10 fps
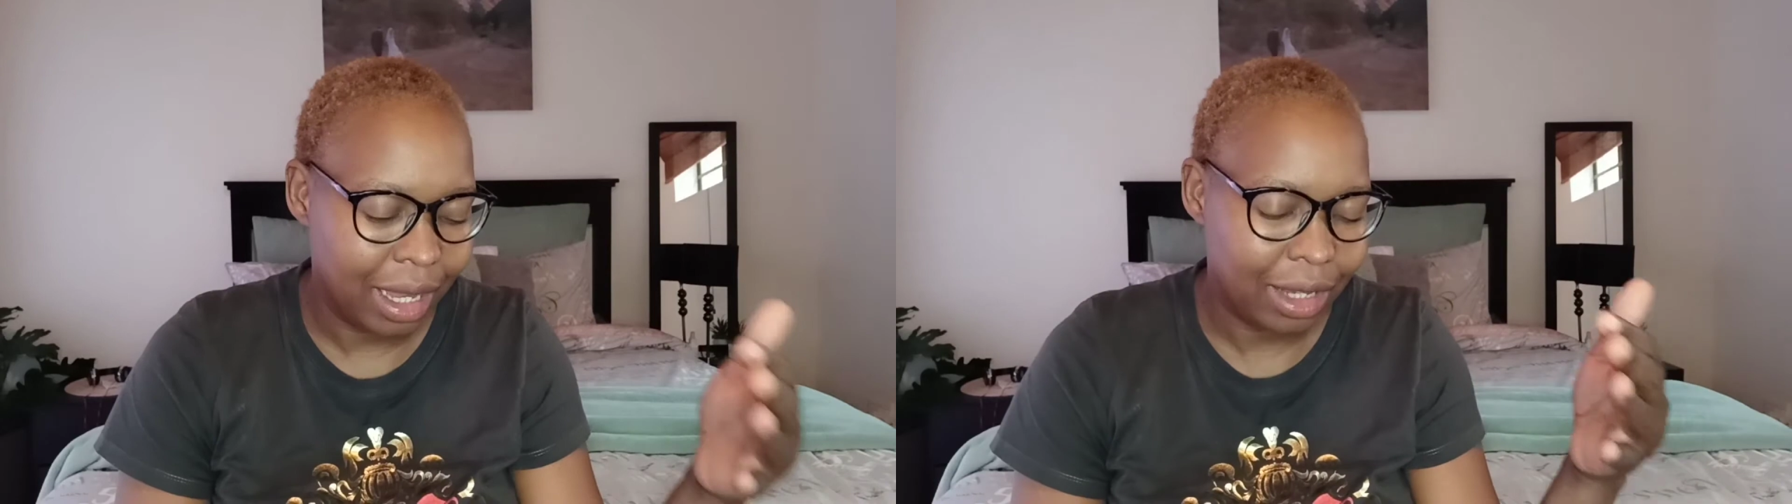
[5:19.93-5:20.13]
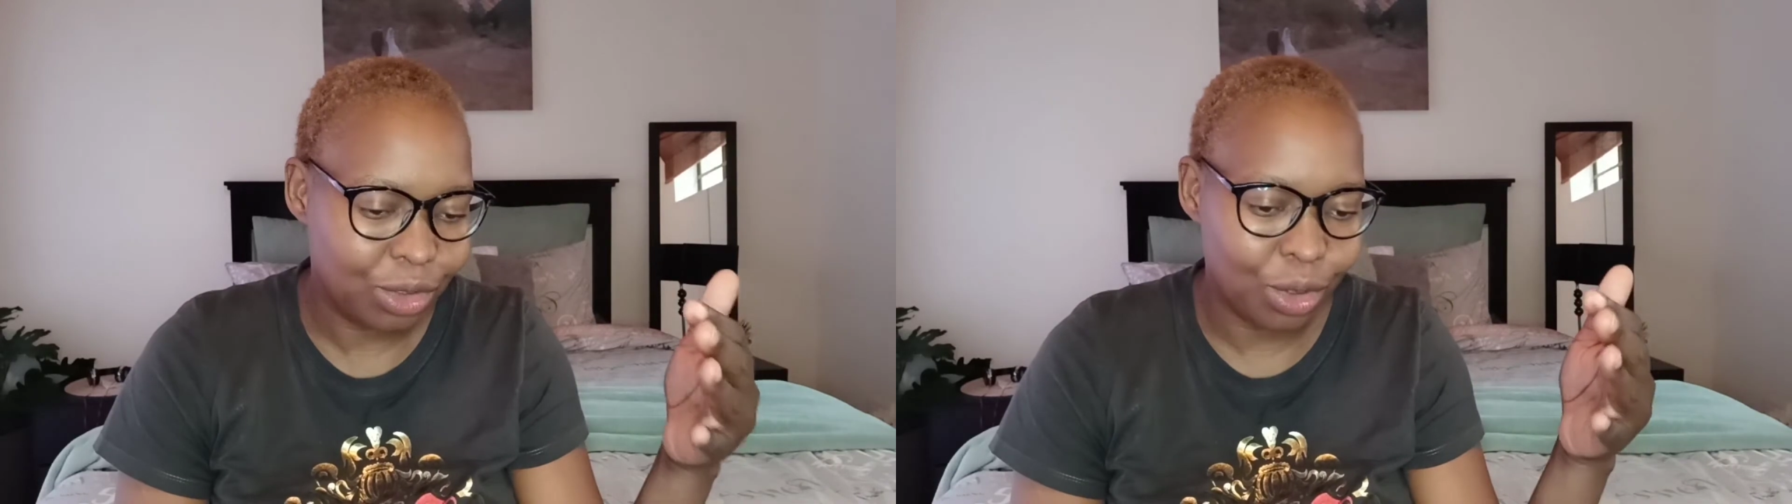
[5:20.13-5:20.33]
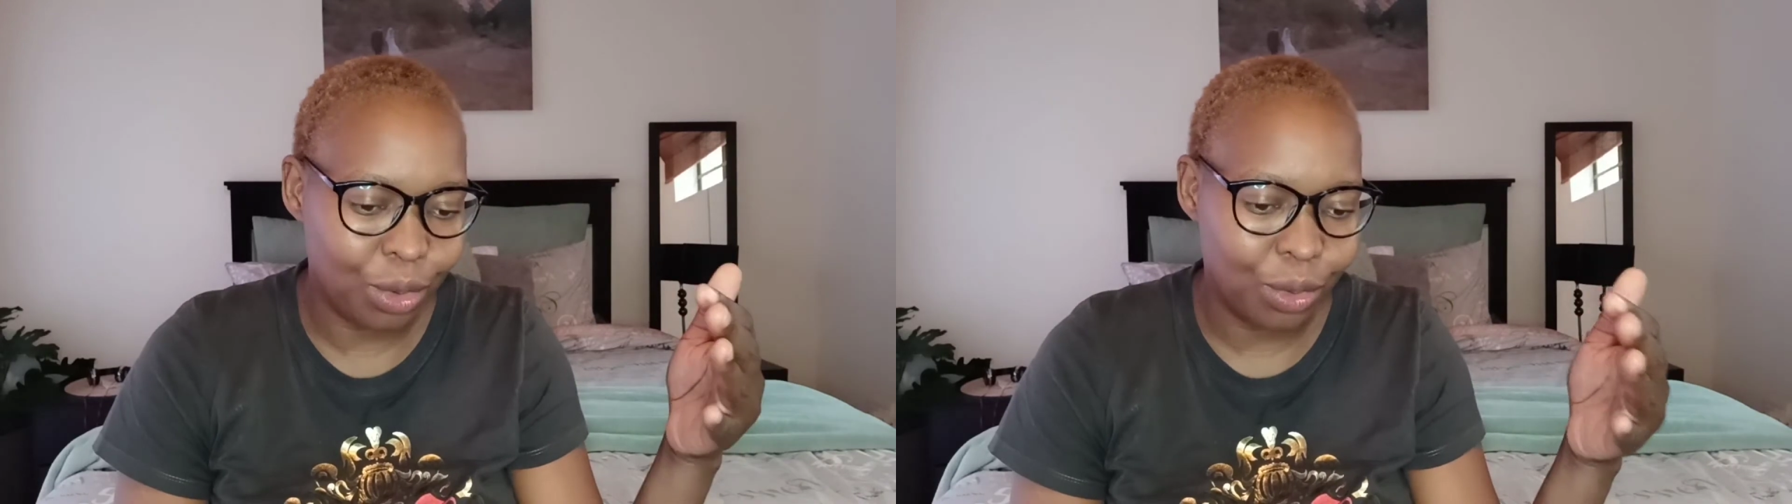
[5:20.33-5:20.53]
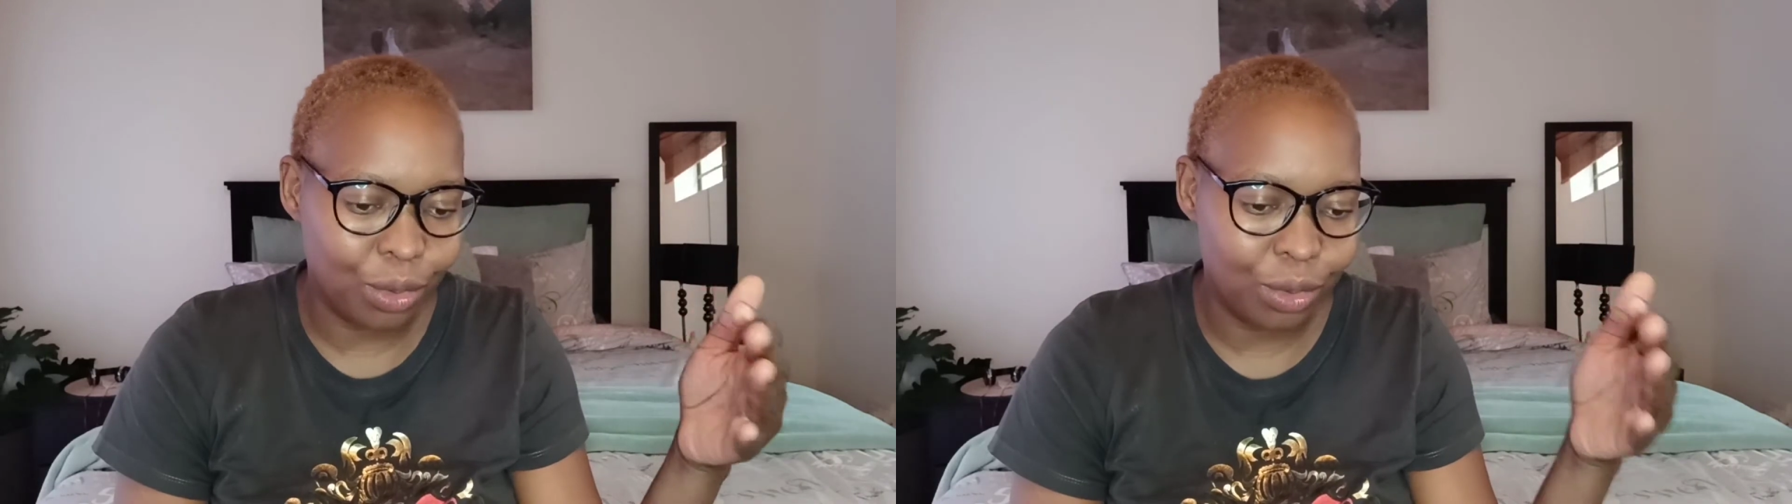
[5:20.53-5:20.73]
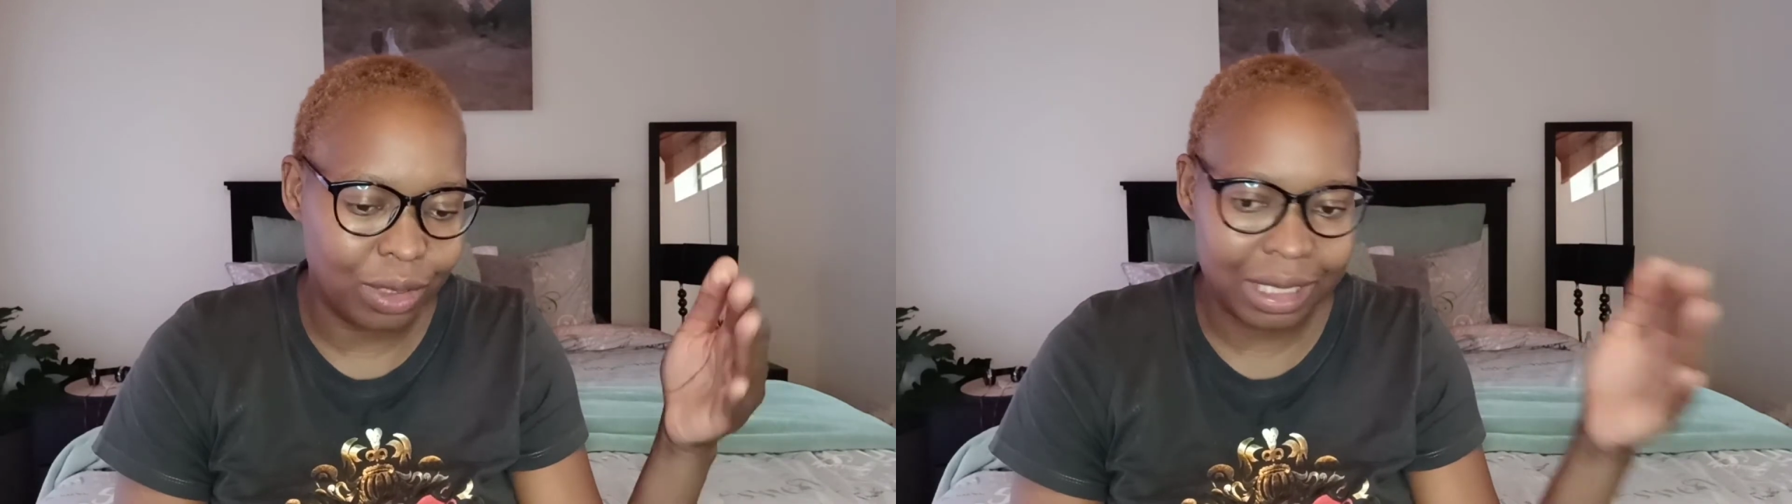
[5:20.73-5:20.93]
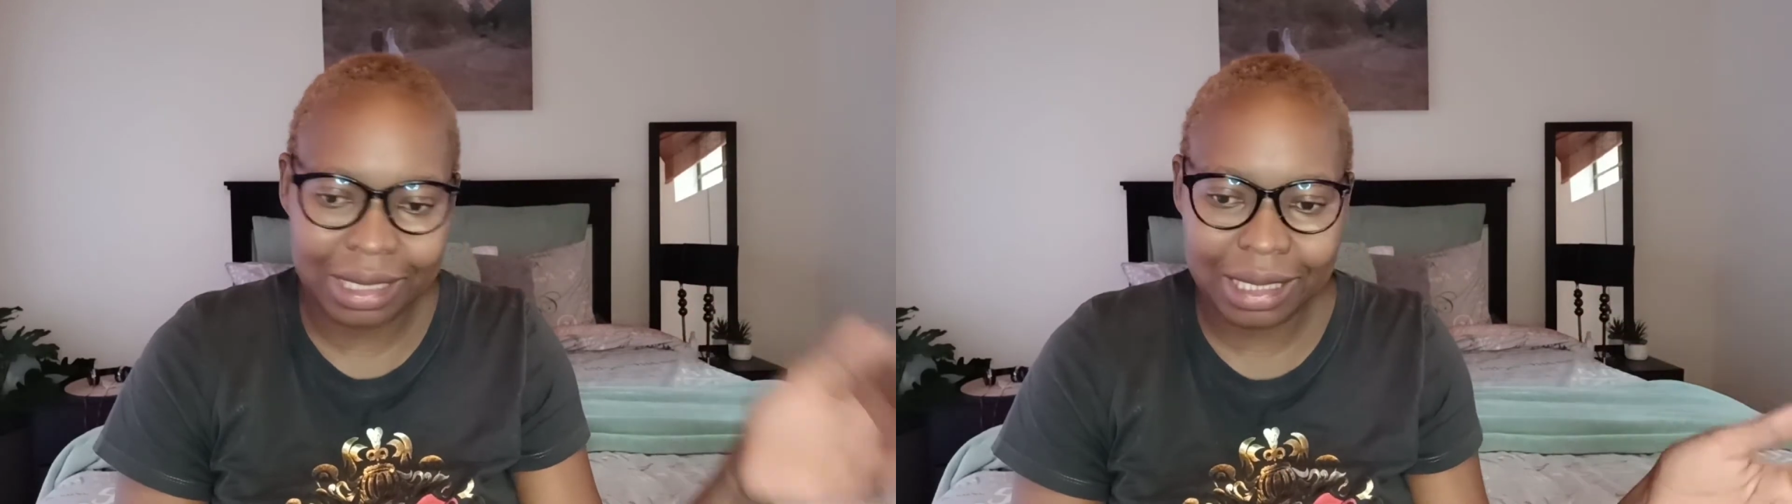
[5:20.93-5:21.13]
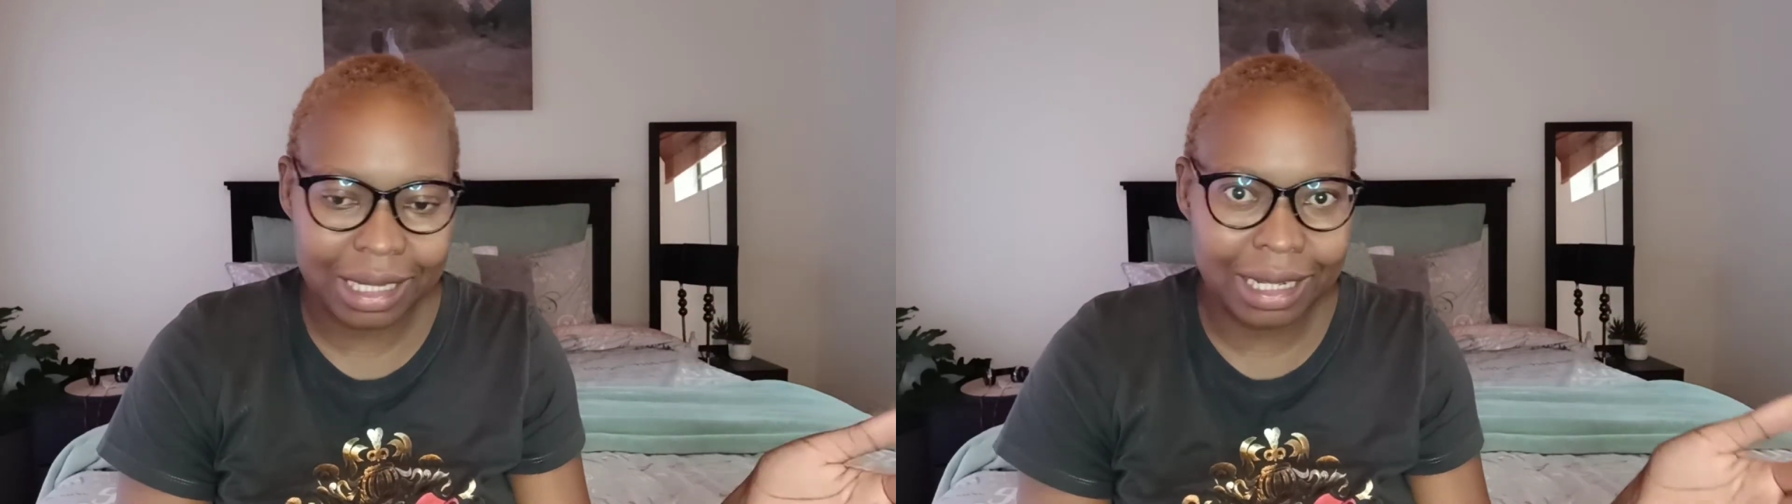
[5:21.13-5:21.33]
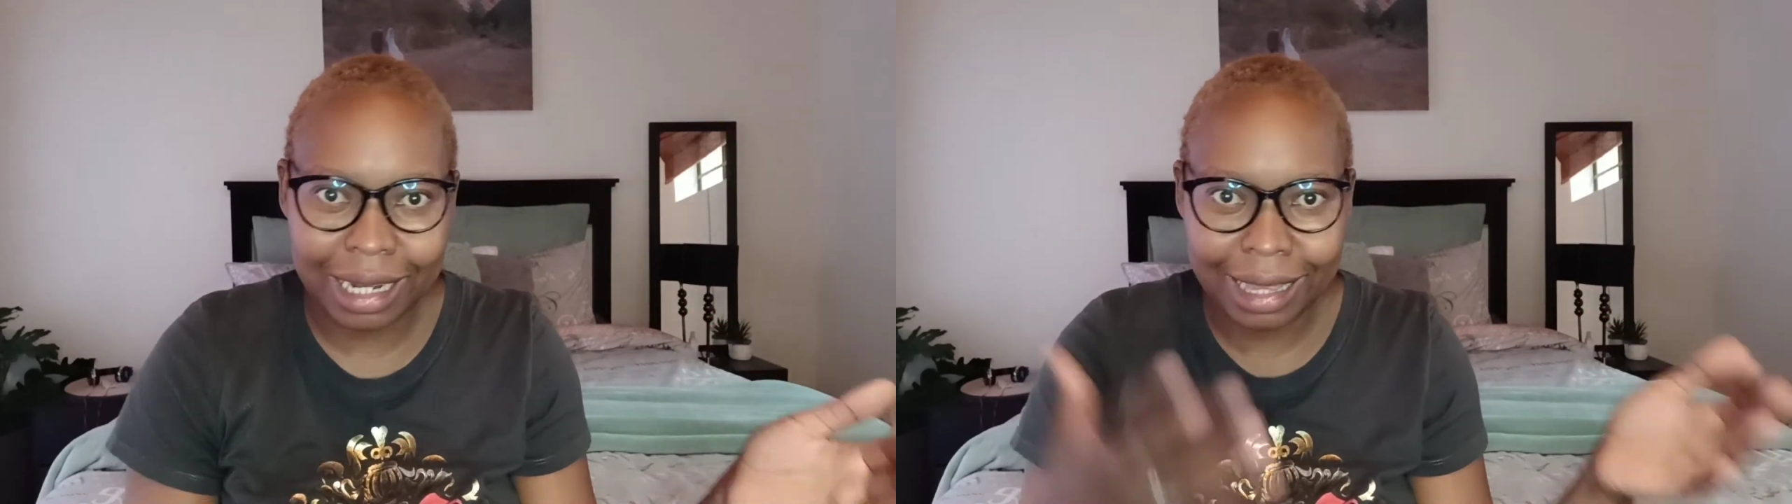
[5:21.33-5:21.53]
So
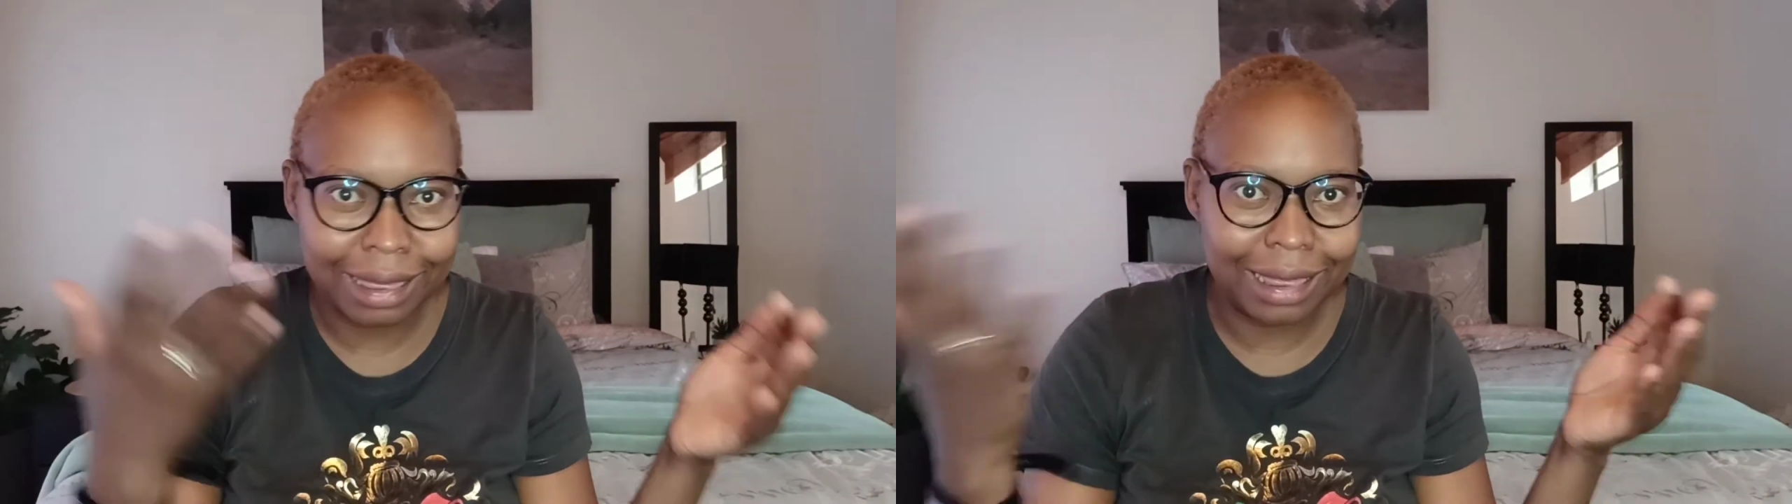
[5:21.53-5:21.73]
16 and